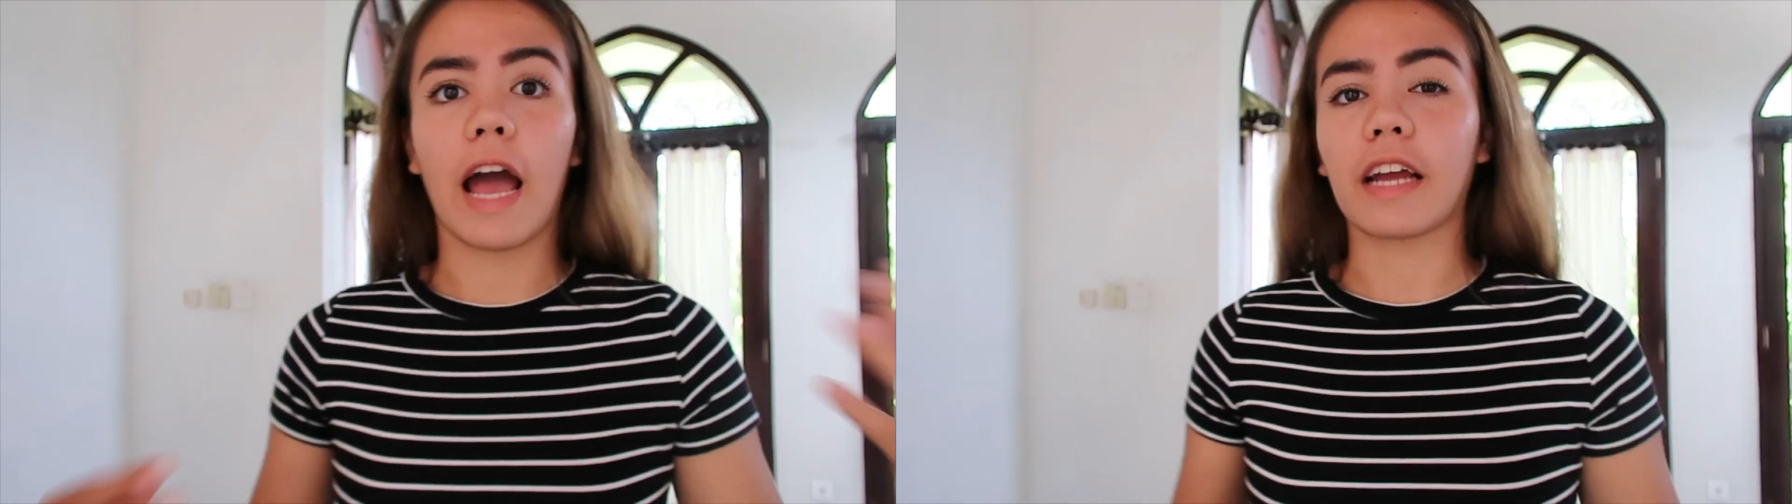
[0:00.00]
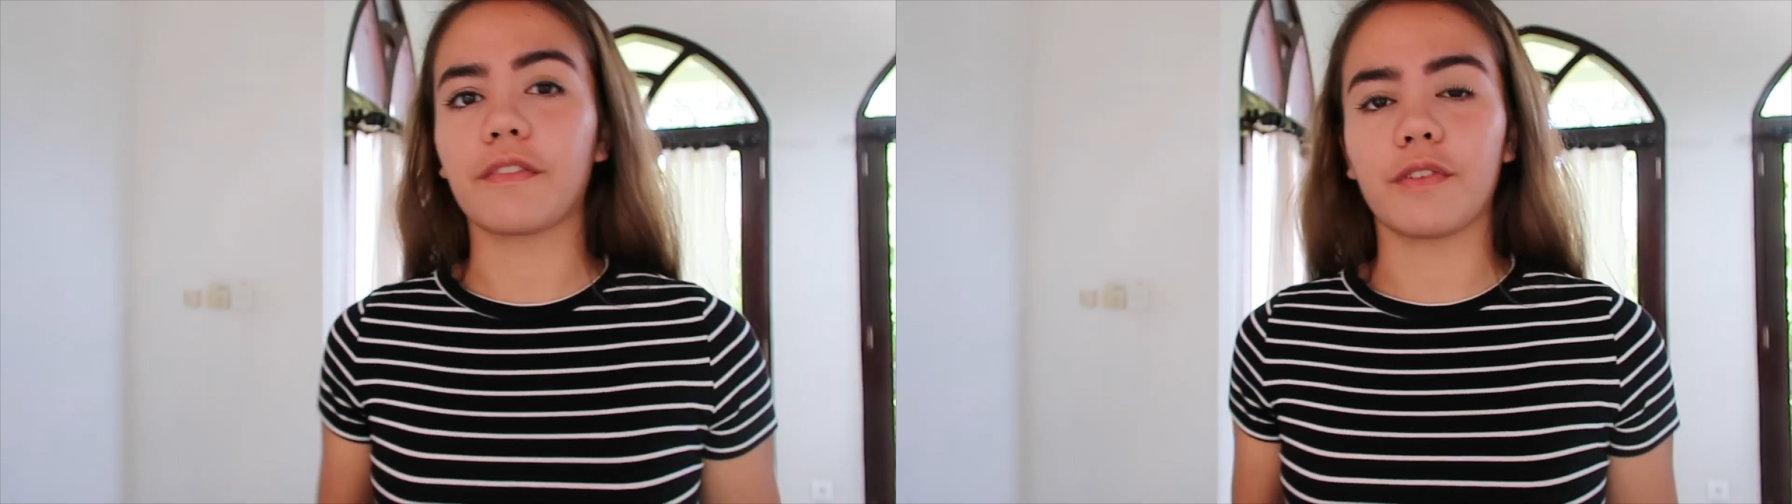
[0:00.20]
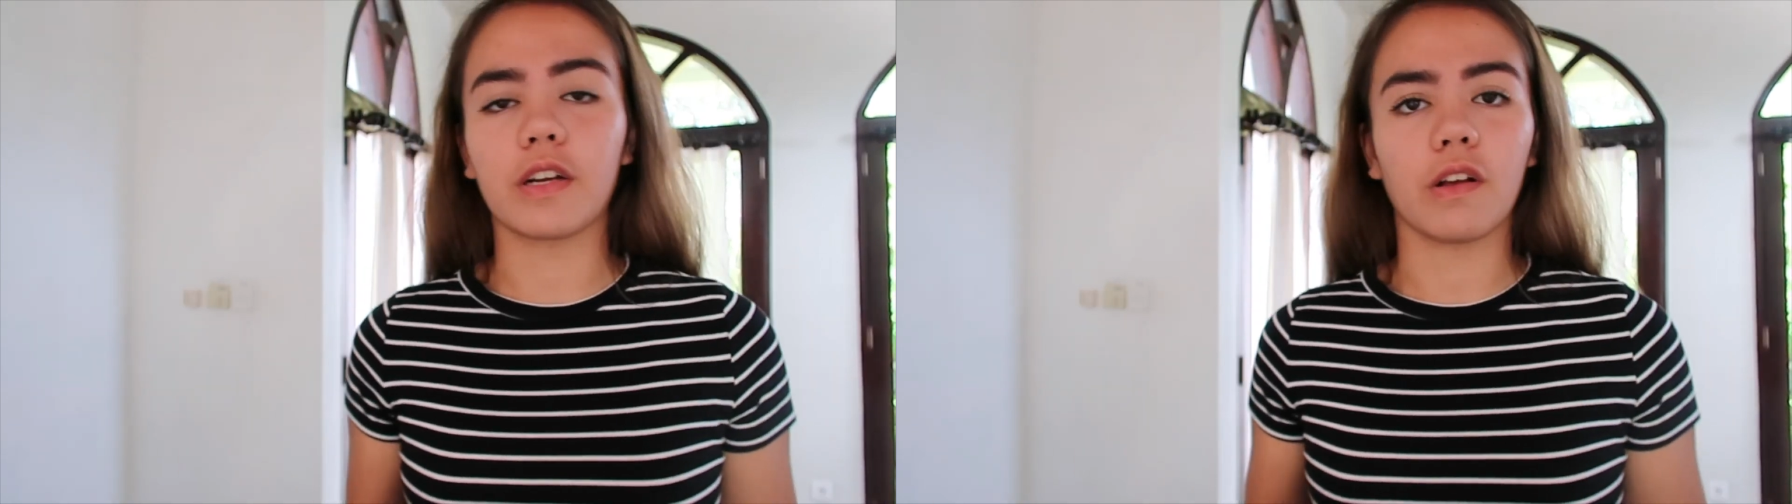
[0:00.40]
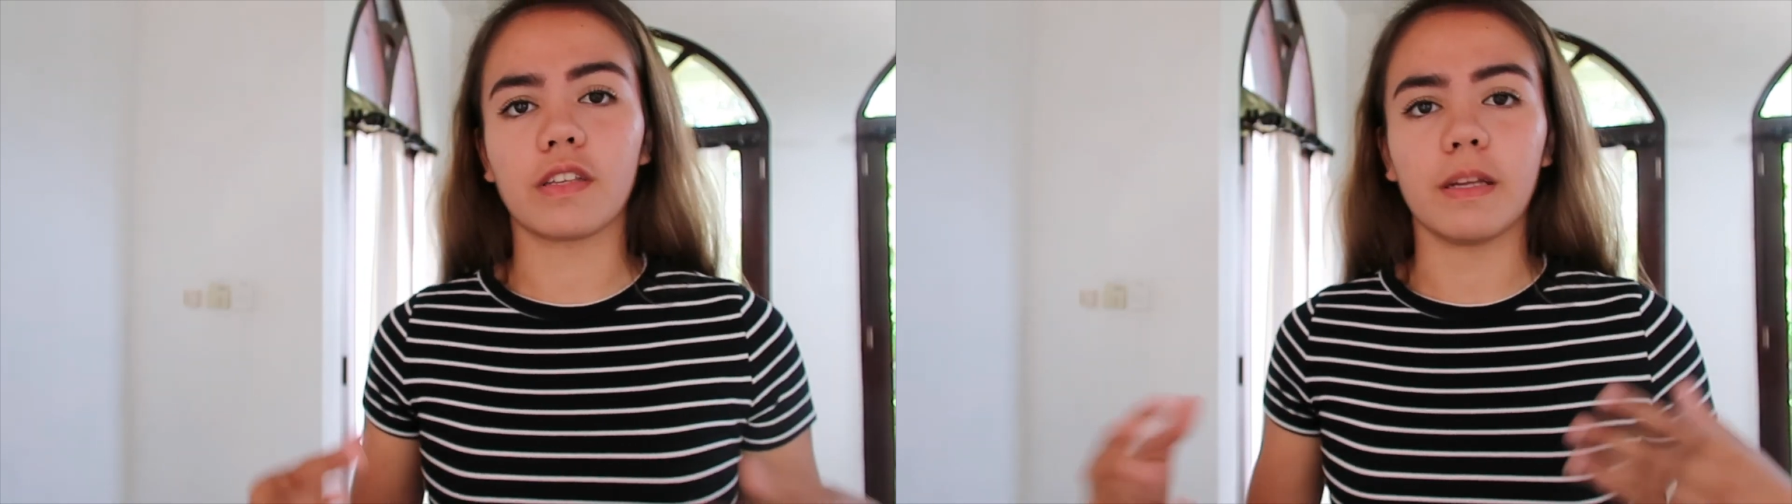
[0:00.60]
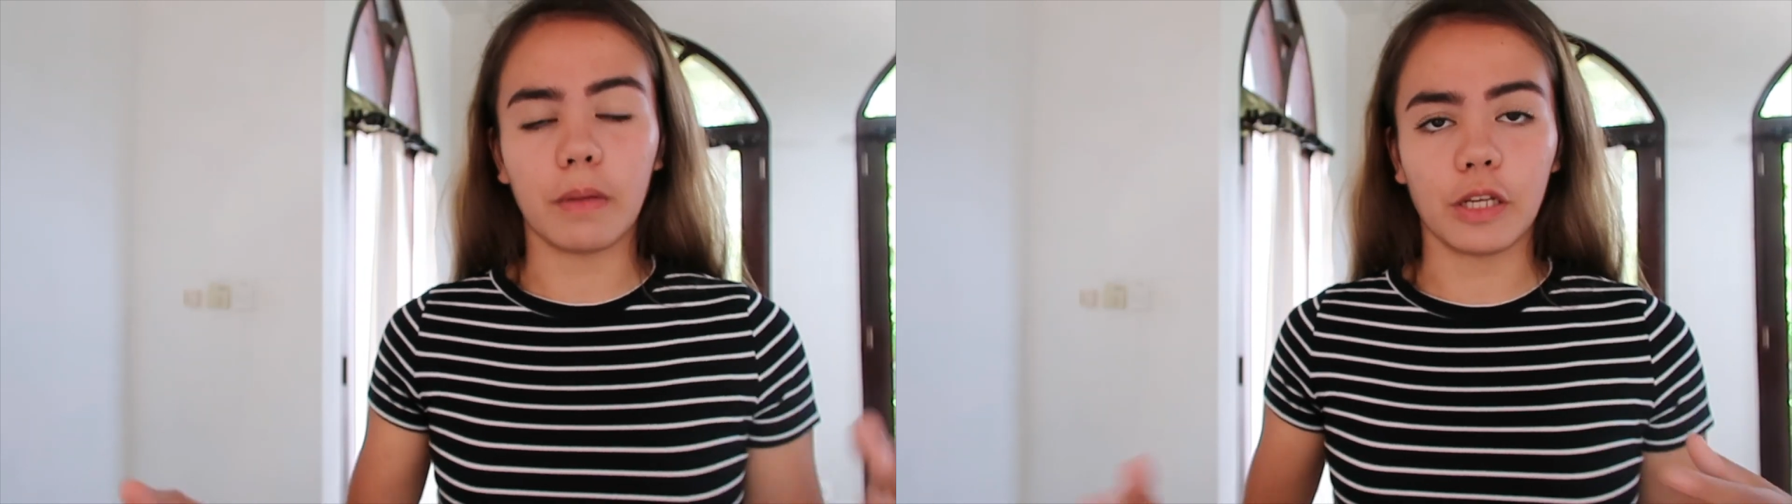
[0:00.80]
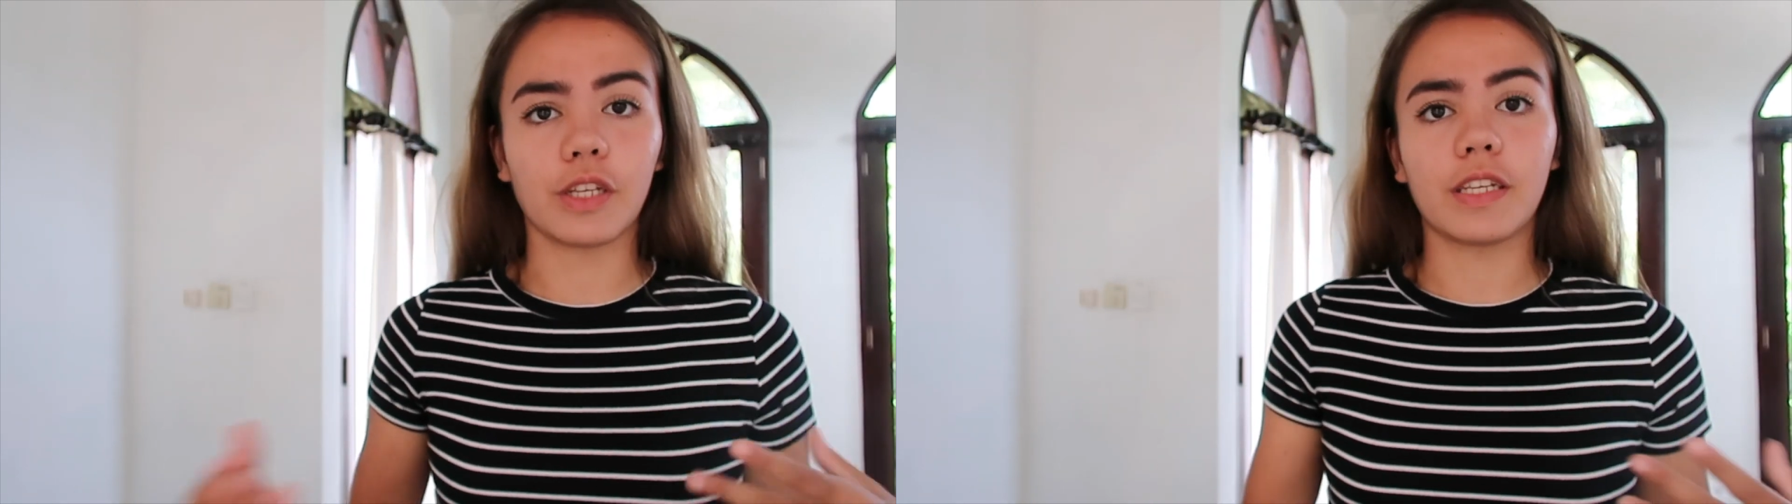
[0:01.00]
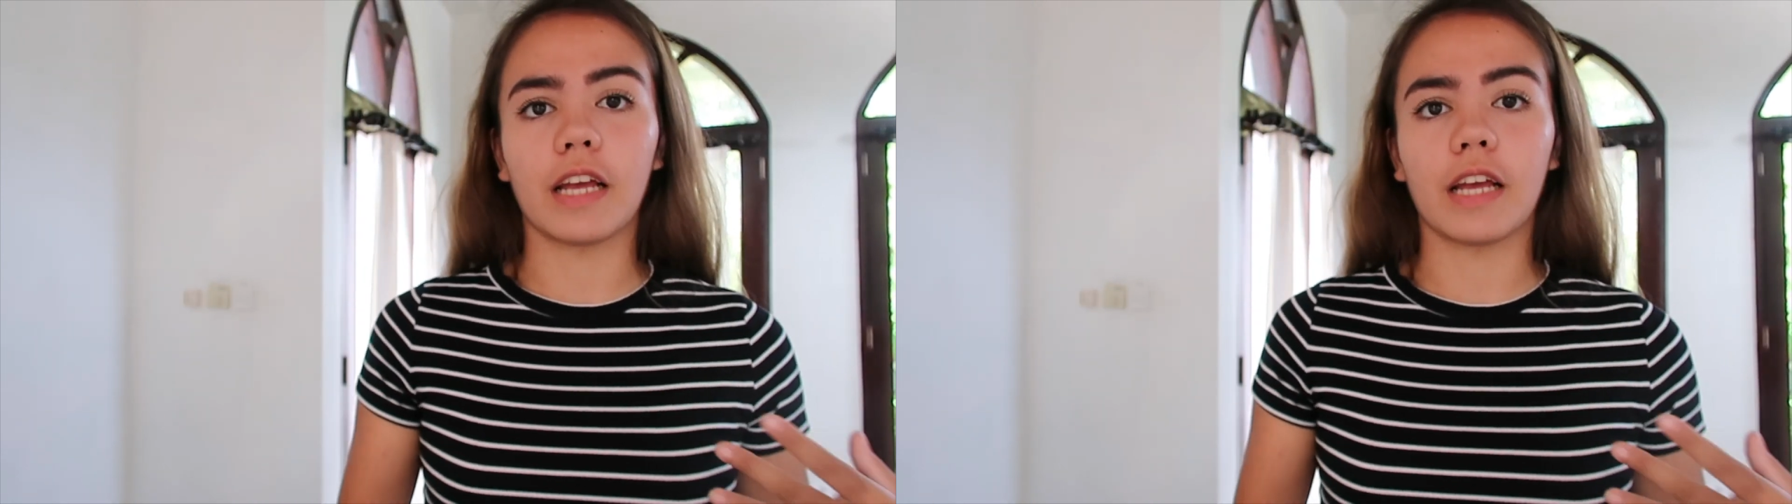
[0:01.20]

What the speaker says: Active recall is simply just